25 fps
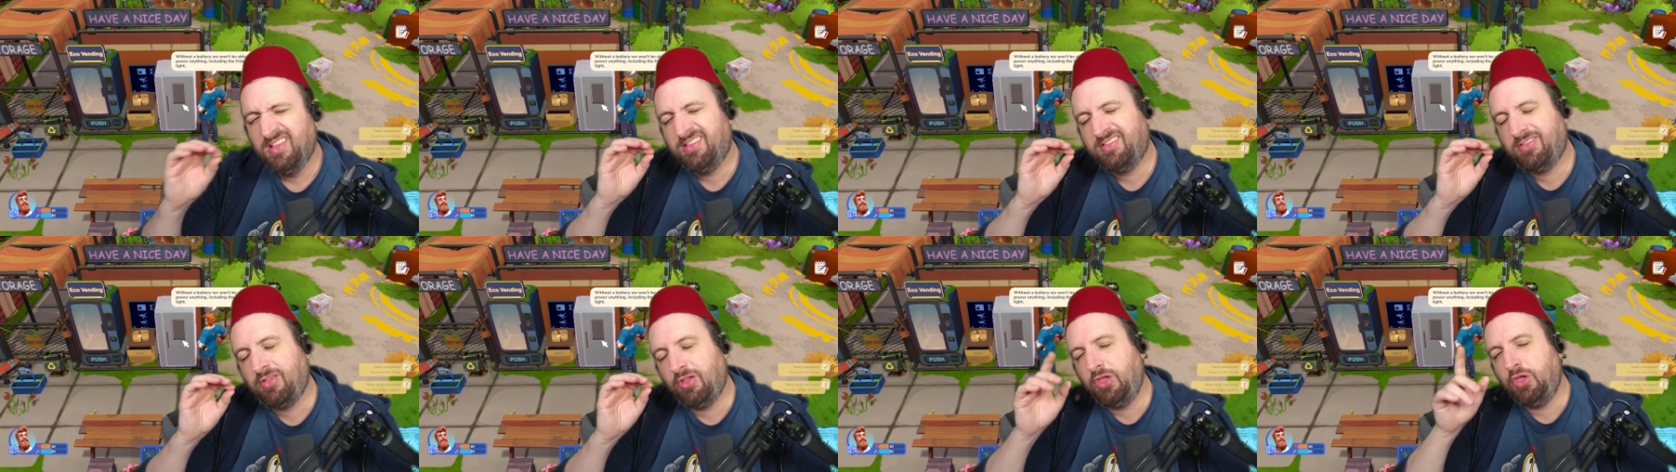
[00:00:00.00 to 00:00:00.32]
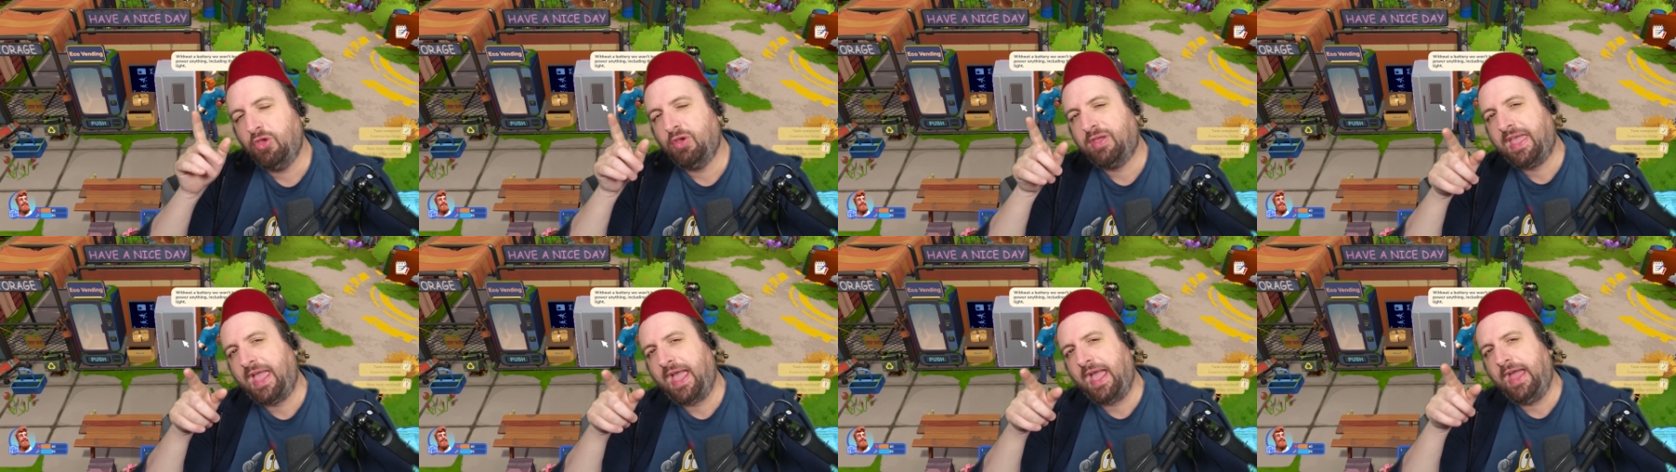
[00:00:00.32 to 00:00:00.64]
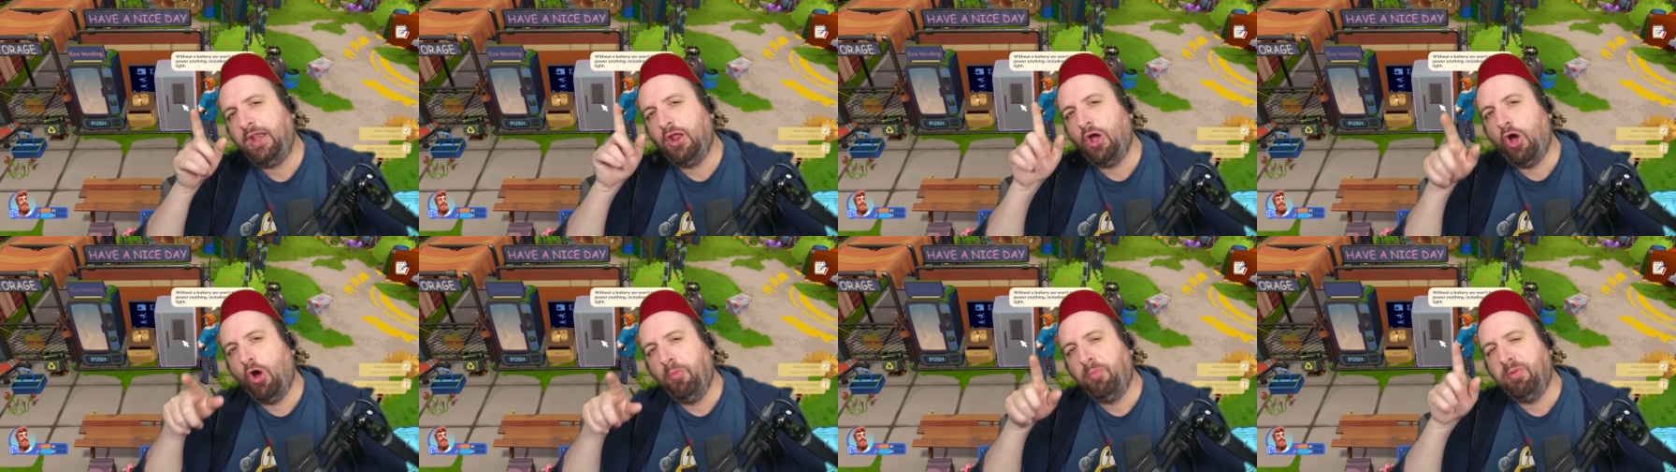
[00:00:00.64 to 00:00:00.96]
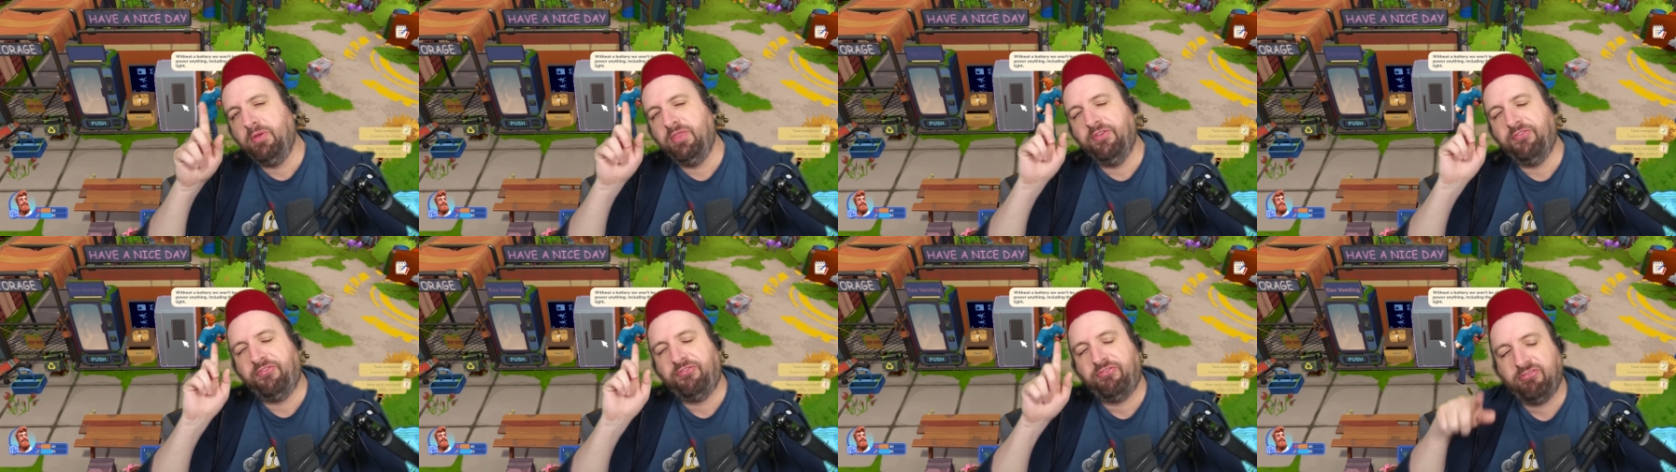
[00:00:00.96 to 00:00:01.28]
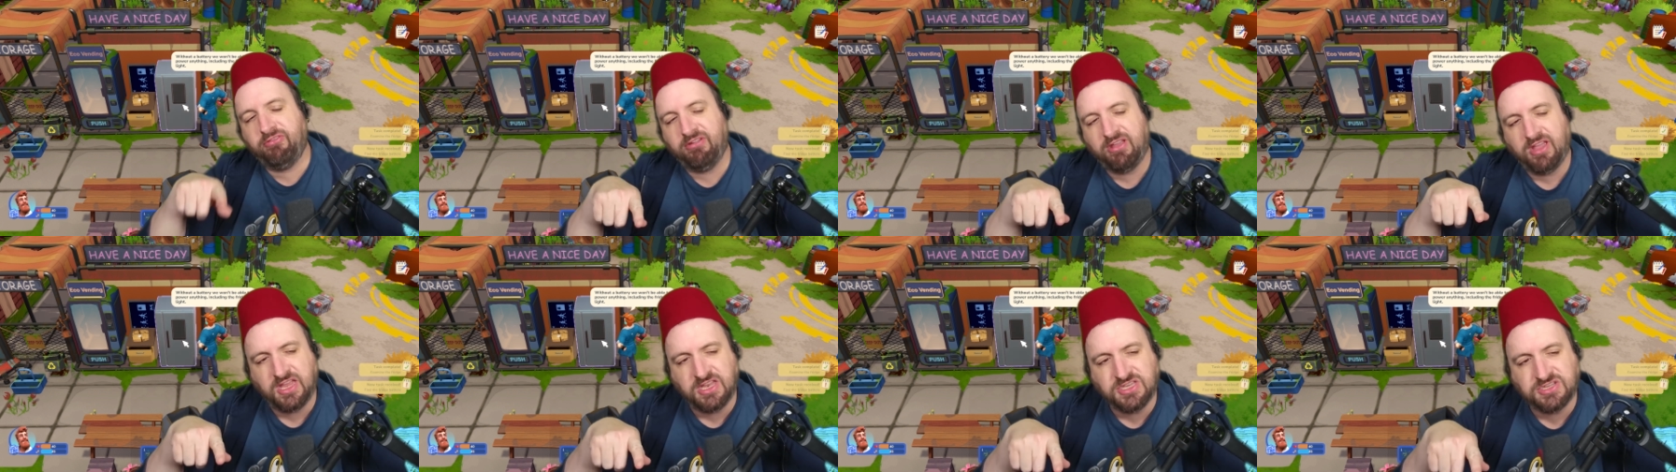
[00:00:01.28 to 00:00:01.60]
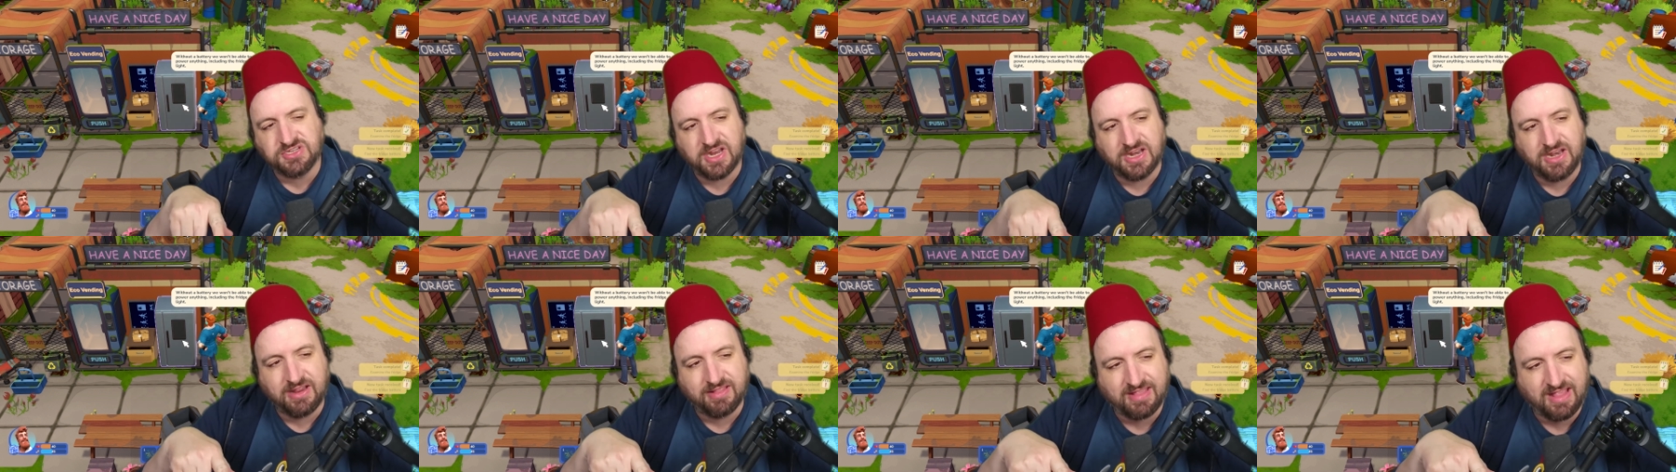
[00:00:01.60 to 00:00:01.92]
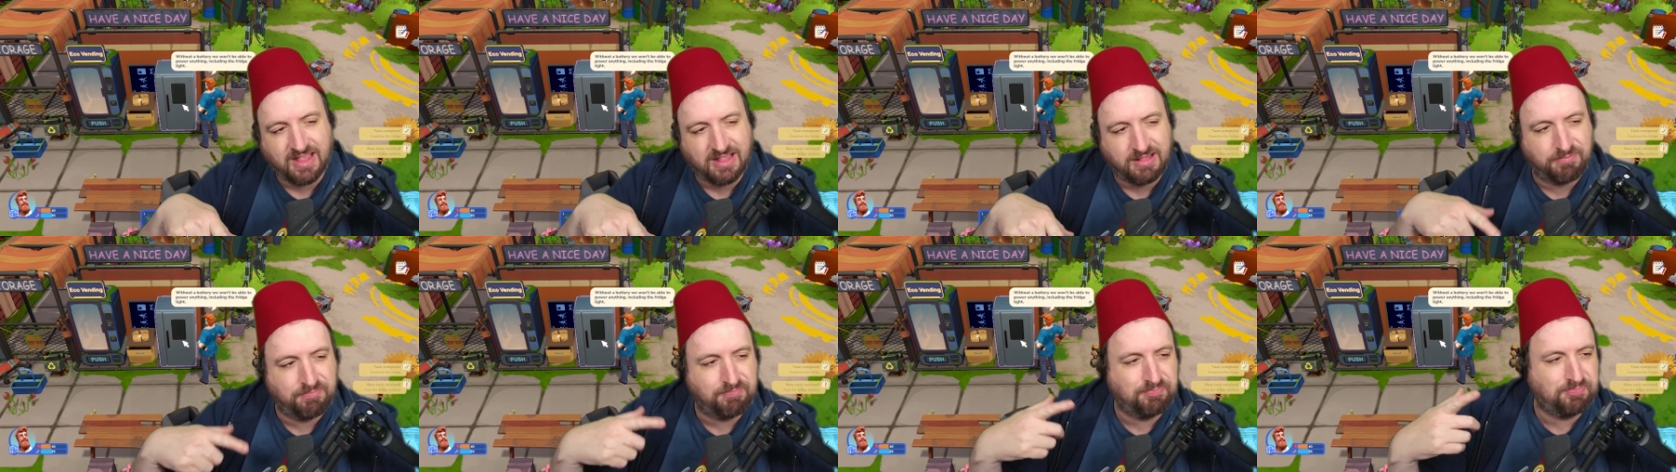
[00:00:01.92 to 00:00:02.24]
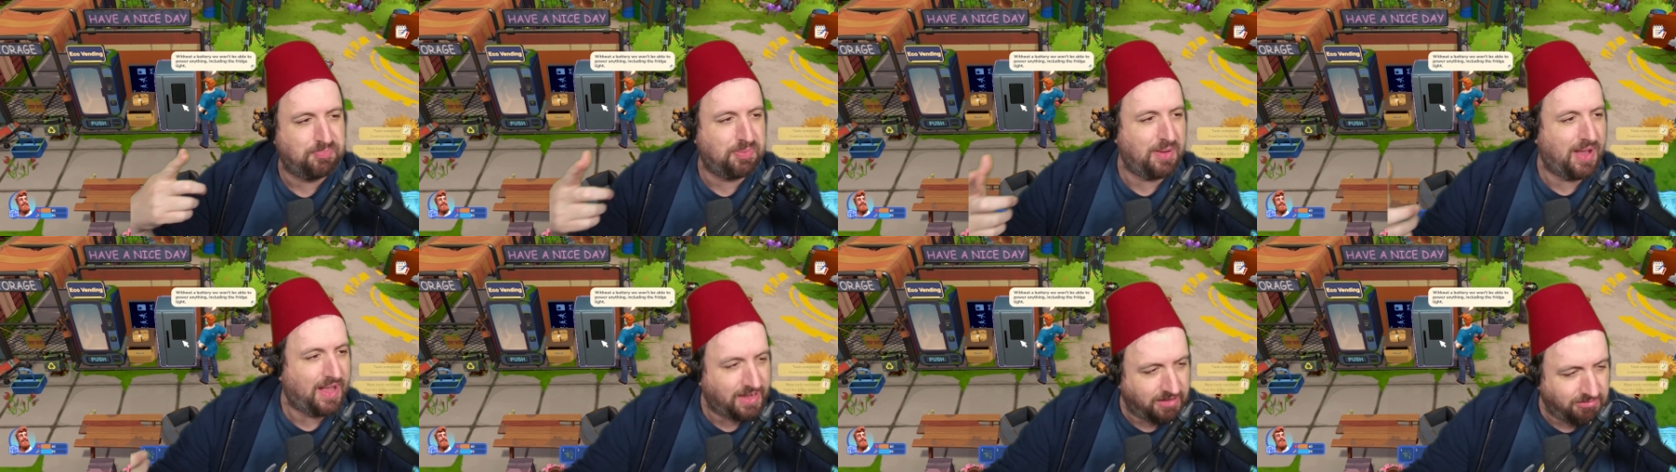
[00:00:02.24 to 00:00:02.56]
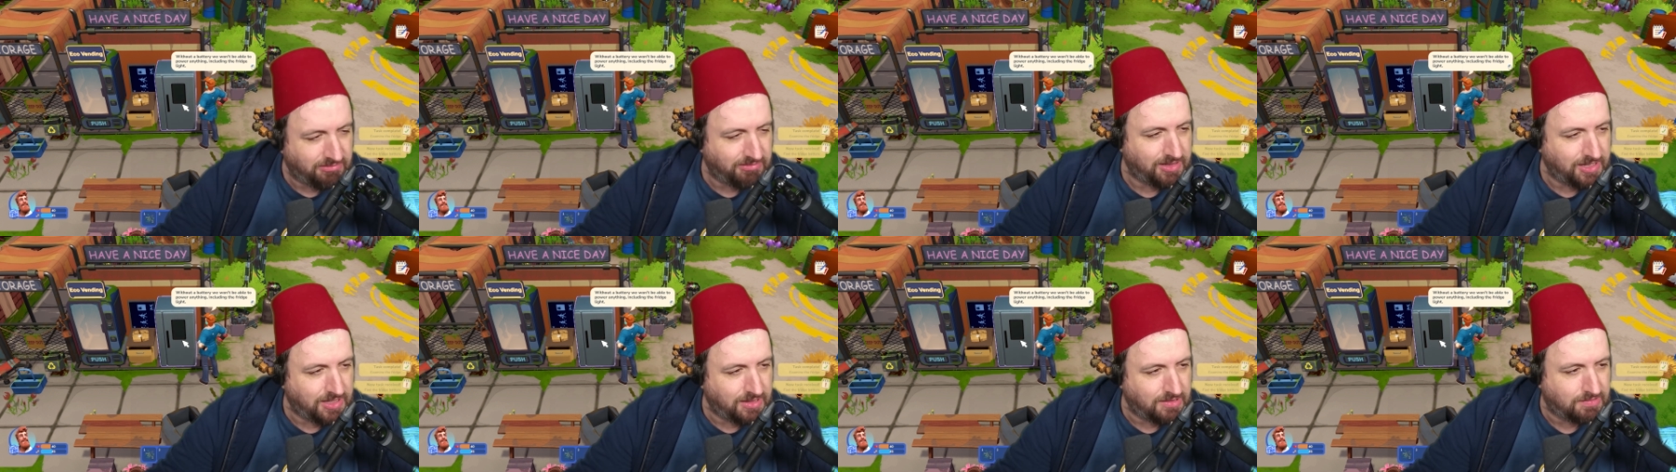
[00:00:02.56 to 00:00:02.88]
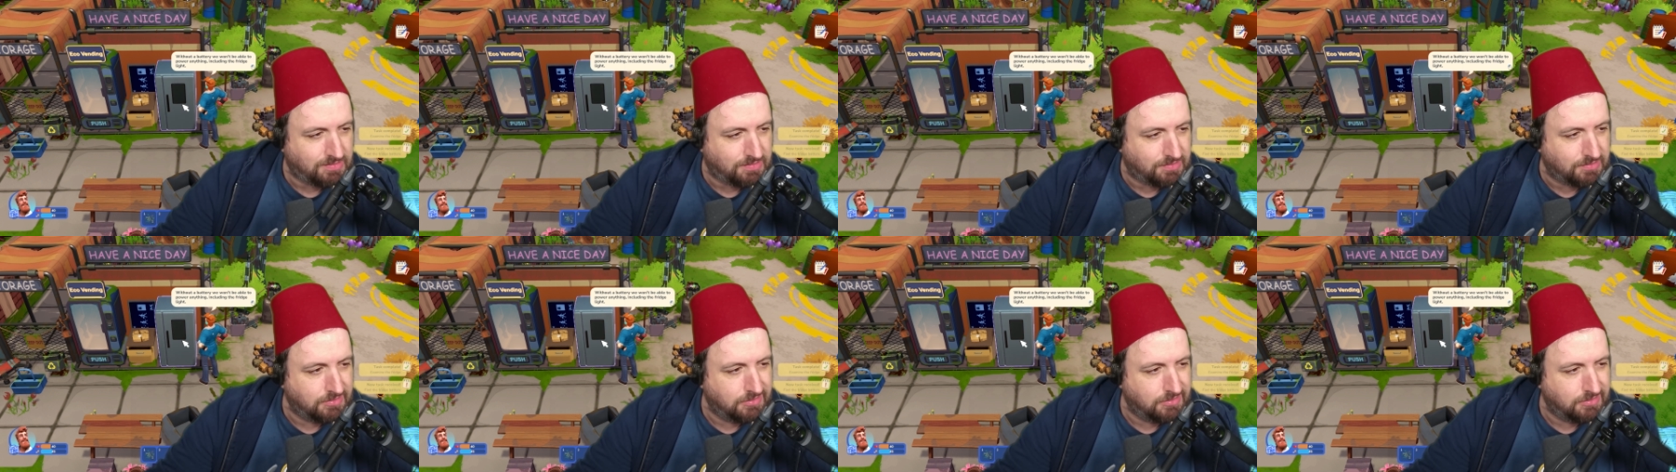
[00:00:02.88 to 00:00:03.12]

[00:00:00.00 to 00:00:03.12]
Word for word: So you can't open the fridge unless it has batteries?